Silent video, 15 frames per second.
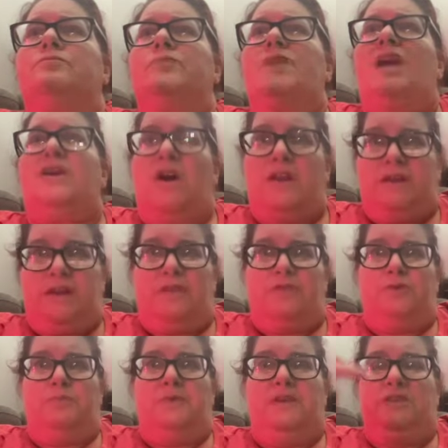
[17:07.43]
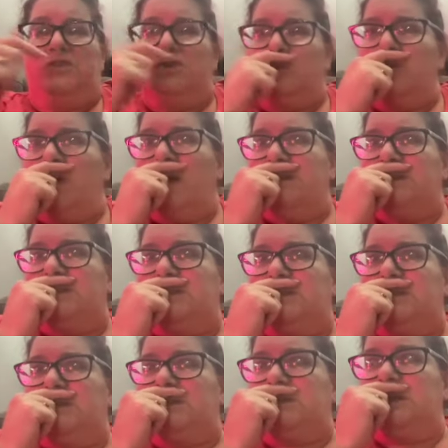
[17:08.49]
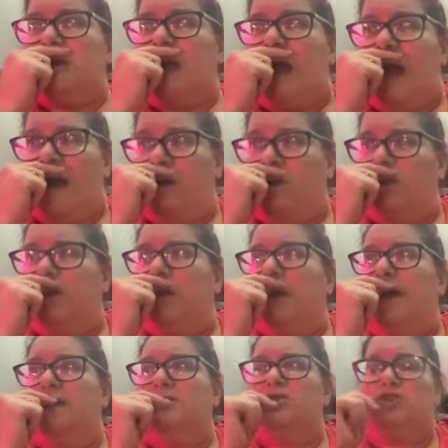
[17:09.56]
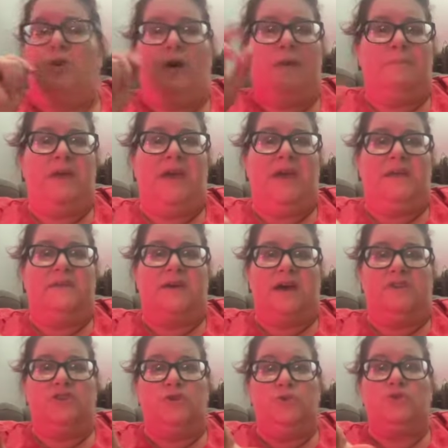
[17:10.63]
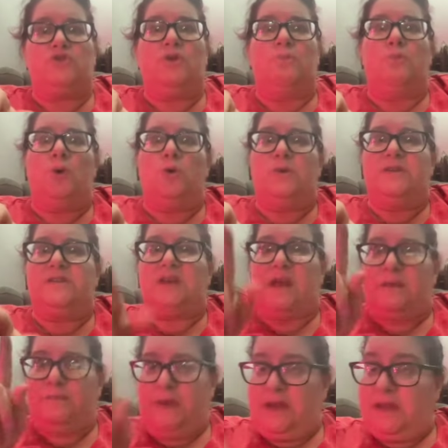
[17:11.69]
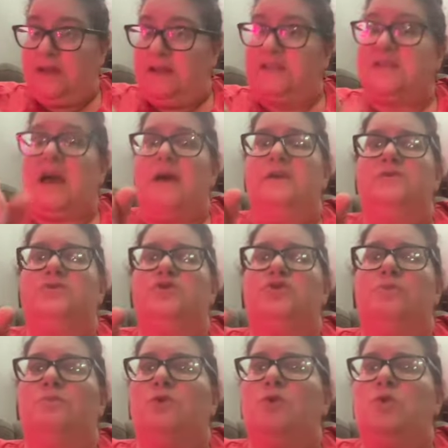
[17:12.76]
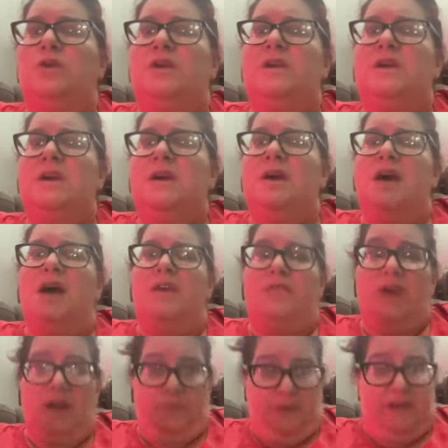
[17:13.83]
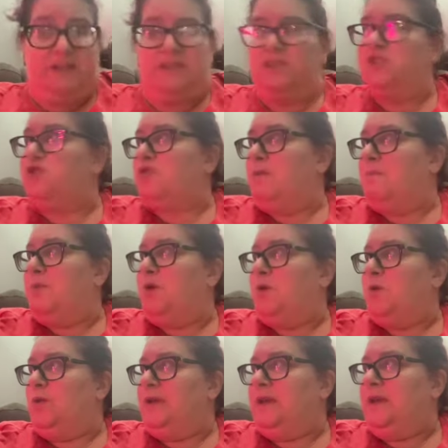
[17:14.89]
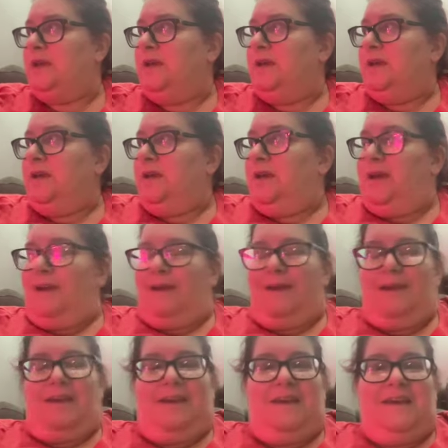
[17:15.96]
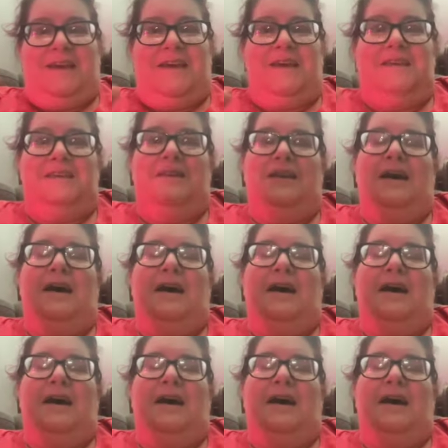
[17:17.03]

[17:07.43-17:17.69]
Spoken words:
I got another pizza crust out, and so I made two strombolis. I made an Italian stromboli and then a pizza stromboli, and